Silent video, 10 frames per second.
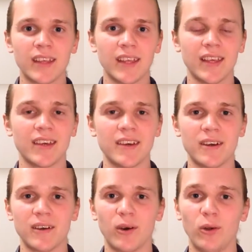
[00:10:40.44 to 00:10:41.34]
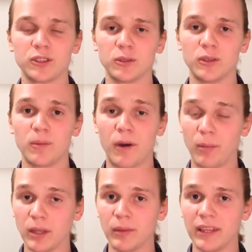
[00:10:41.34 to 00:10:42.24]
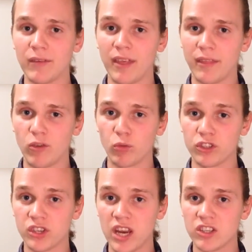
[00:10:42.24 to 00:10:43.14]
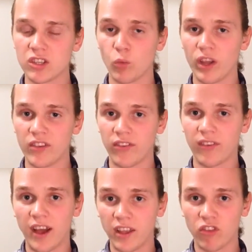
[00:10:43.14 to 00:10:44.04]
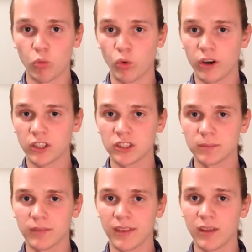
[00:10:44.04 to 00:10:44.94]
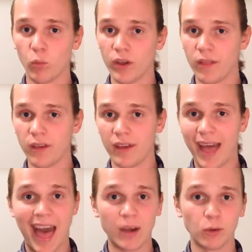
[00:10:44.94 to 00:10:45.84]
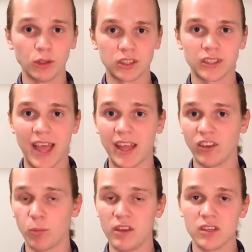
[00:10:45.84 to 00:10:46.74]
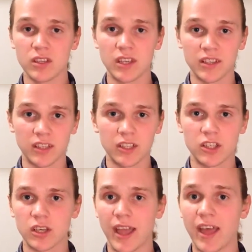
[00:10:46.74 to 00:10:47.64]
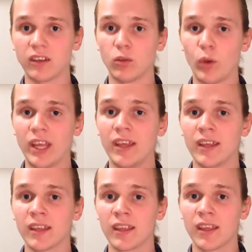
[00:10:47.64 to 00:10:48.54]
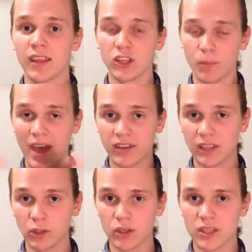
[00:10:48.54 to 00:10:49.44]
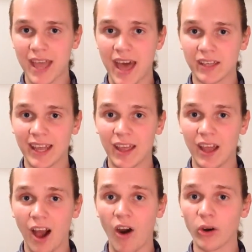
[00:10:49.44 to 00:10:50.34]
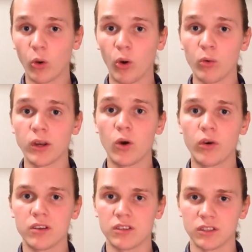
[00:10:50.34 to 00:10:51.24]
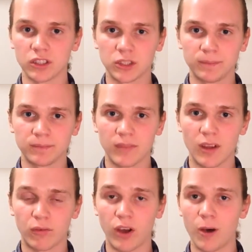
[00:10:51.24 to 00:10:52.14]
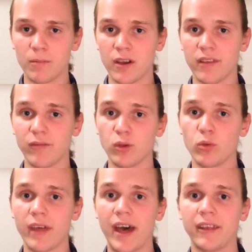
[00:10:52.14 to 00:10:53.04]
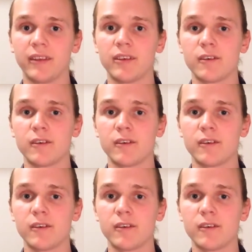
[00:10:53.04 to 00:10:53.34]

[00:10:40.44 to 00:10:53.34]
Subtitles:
He also probably believed that this would change the way science works with animals and species and such, and the way humanity looks at our own origins, from the view that,